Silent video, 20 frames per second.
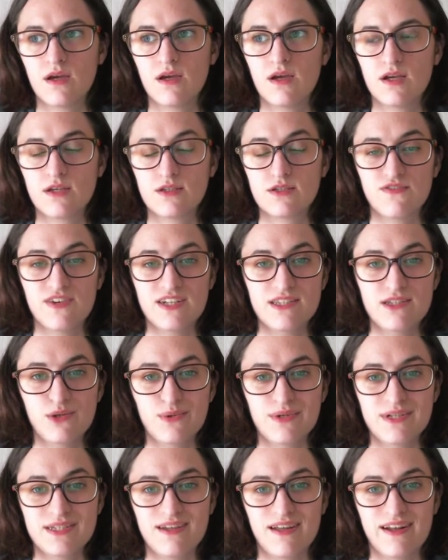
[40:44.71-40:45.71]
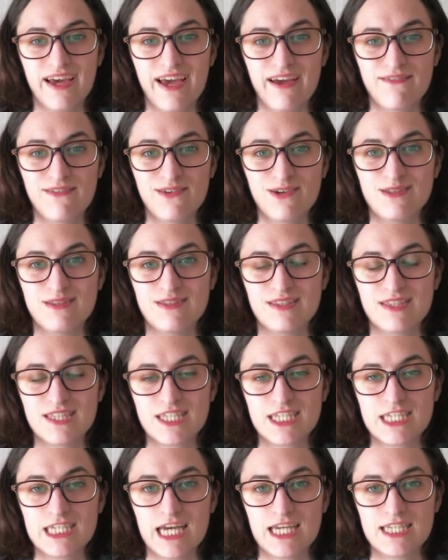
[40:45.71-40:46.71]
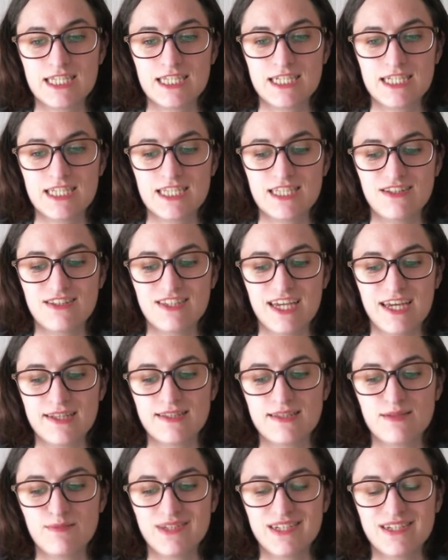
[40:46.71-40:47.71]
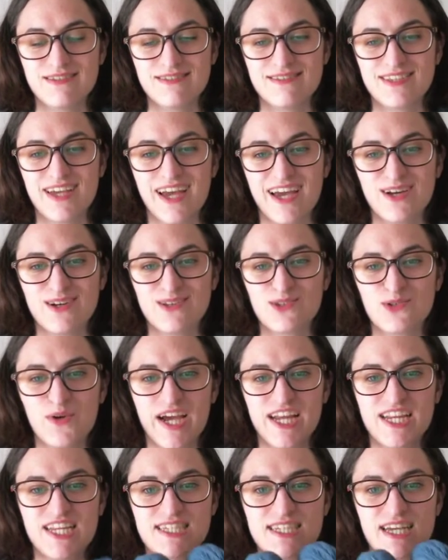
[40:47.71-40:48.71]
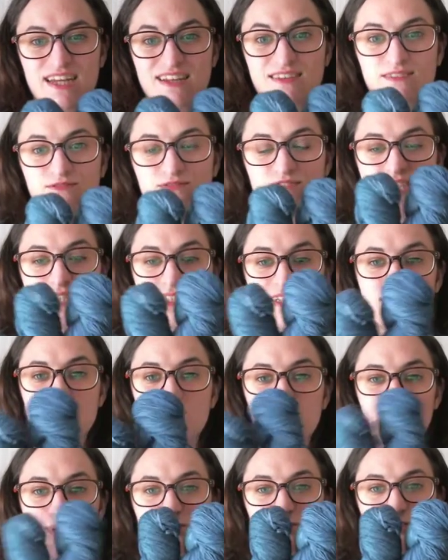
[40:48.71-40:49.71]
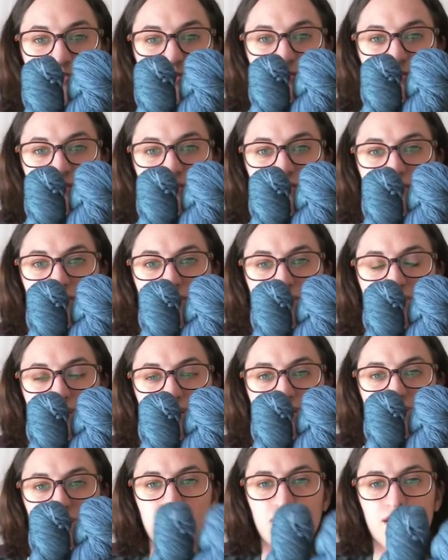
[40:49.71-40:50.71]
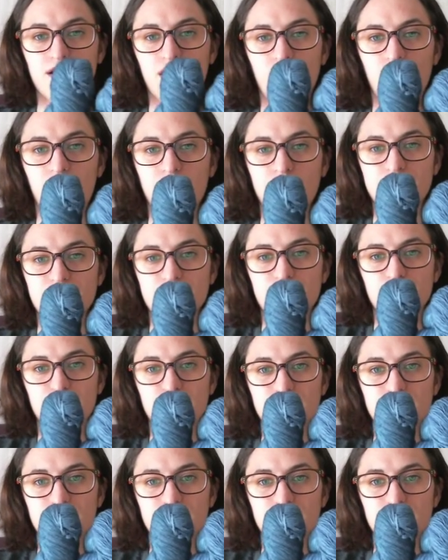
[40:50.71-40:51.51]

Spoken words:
So that's the reason I haven't casted it on yet, because I can't quite decide if this needs to be a shawl or a top.